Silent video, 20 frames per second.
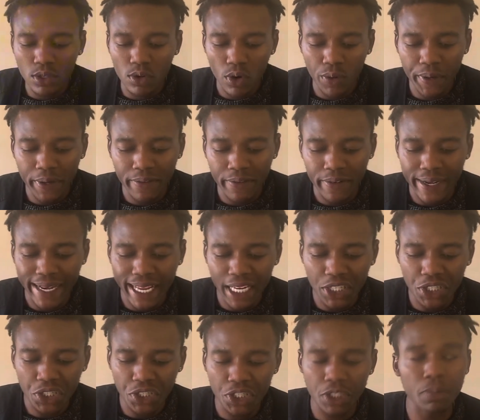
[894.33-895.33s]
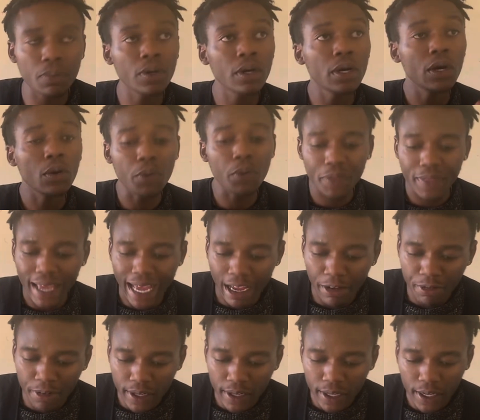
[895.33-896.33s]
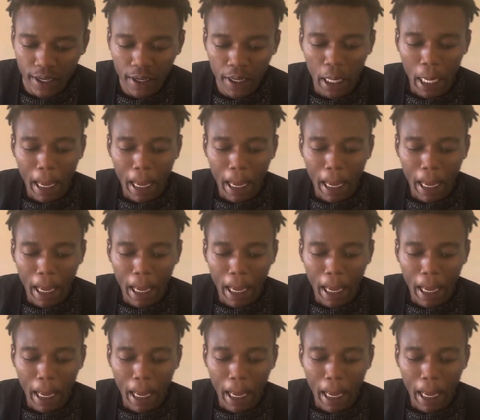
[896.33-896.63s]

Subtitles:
growing relationship with Africa,